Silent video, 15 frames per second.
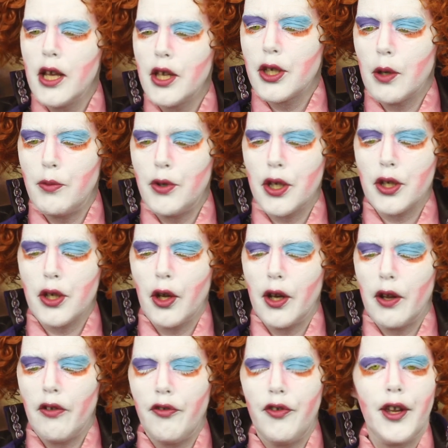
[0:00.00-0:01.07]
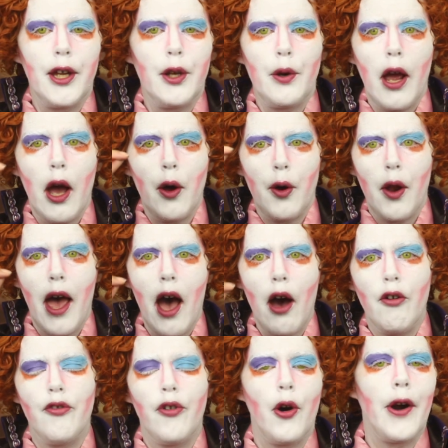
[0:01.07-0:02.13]
So I'm just gonna figure out
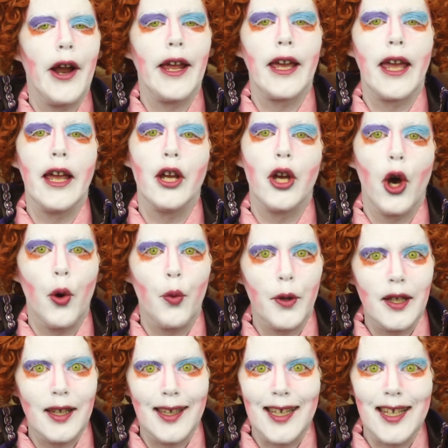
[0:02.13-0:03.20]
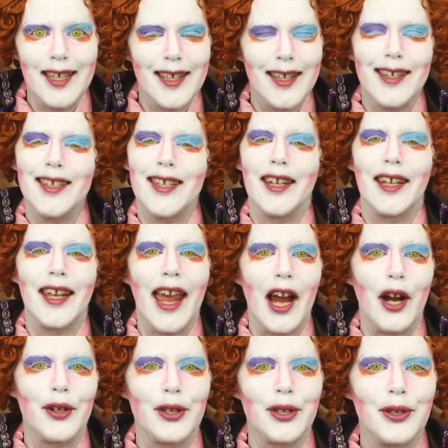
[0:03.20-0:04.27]
how far I can go with these synthetic
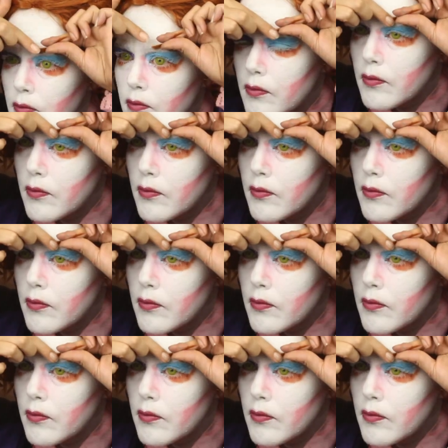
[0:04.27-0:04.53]
hairs.